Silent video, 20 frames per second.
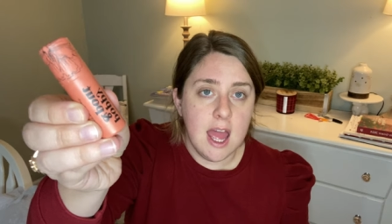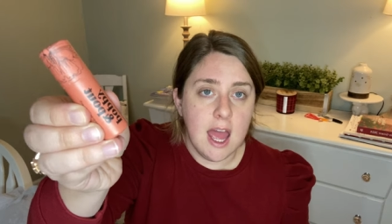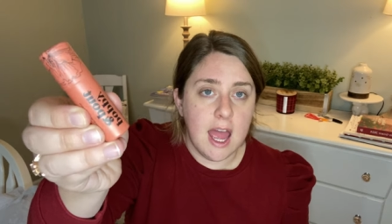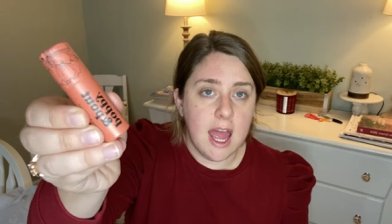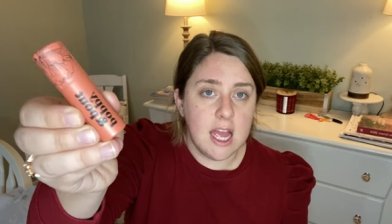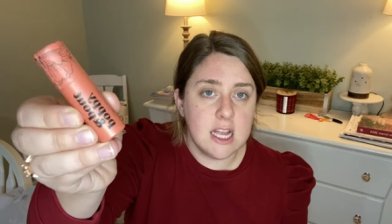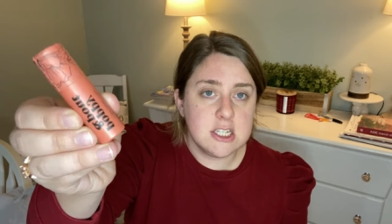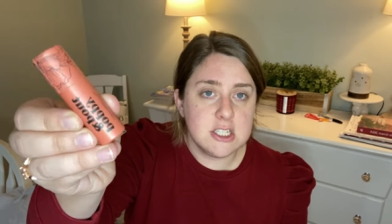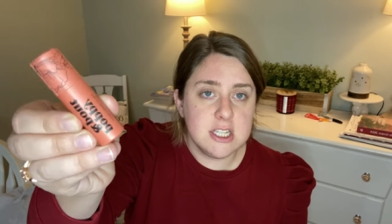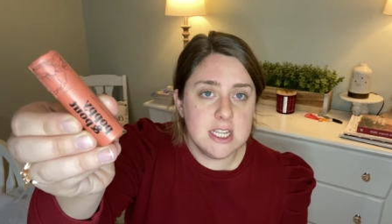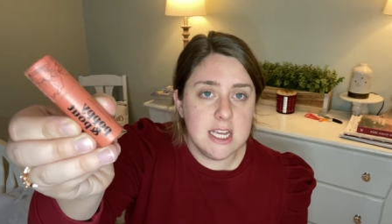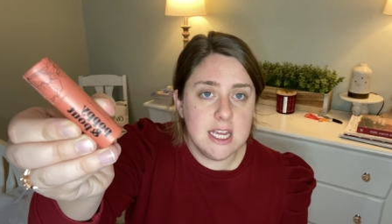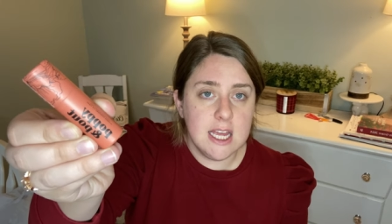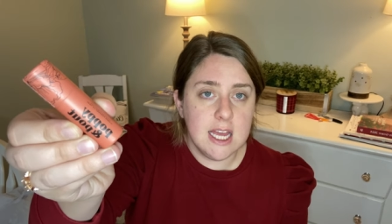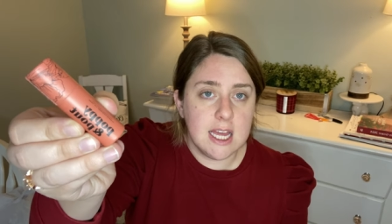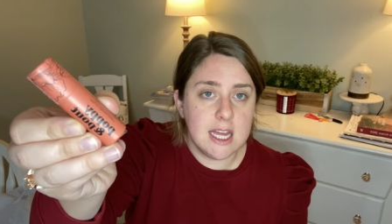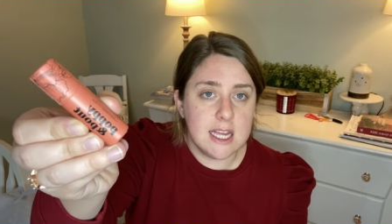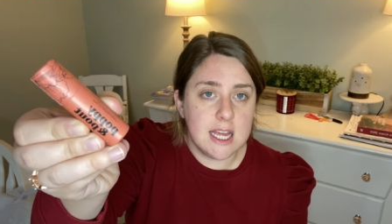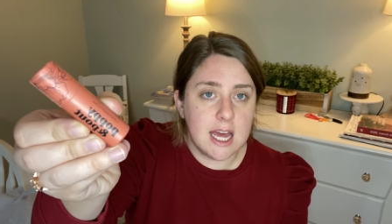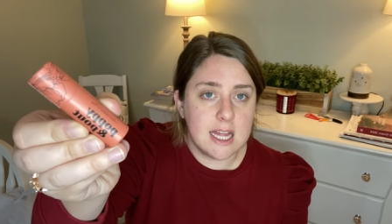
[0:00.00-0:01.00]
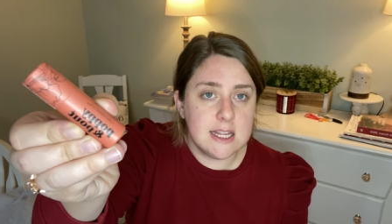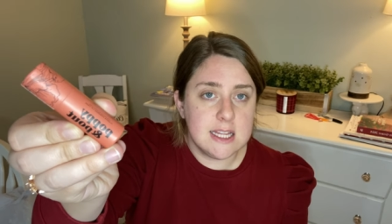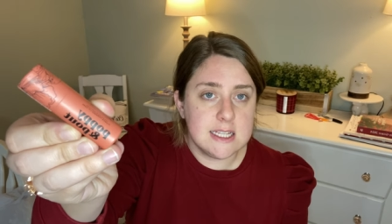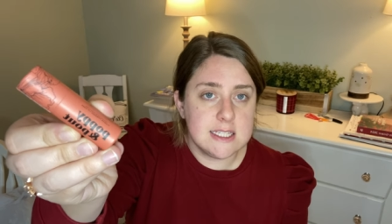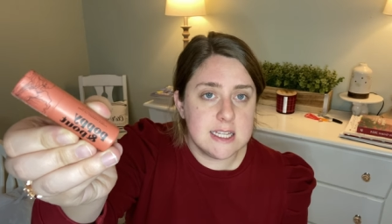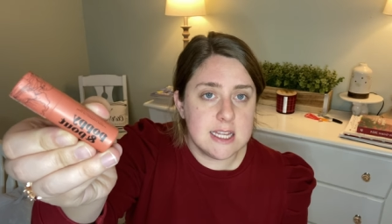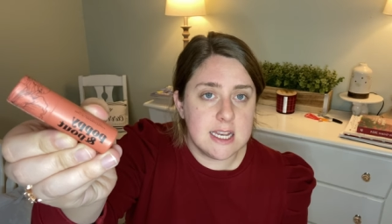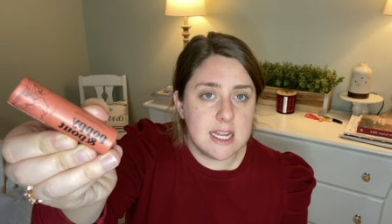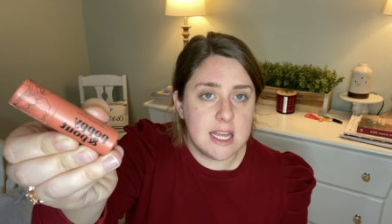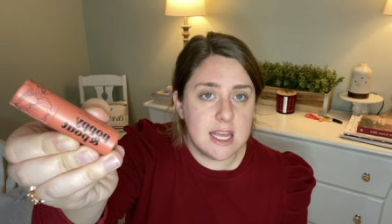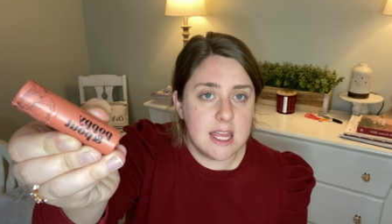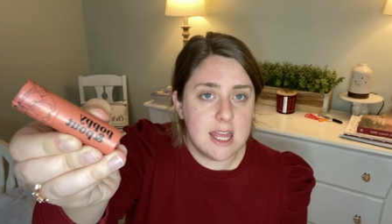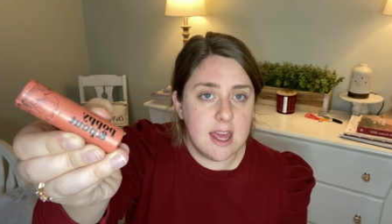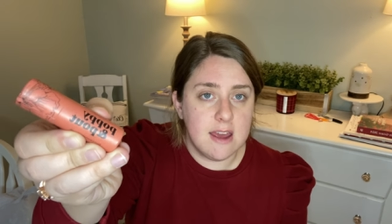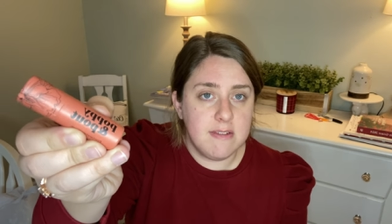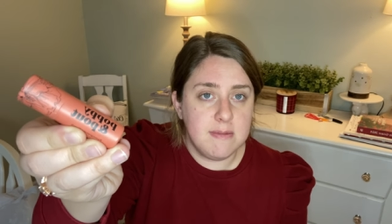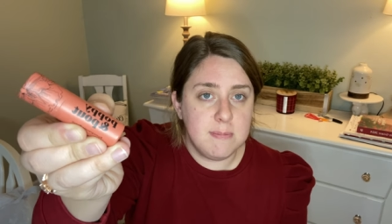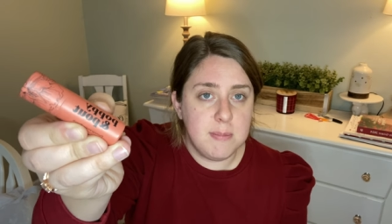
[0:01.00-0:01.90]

I actually got this in a gift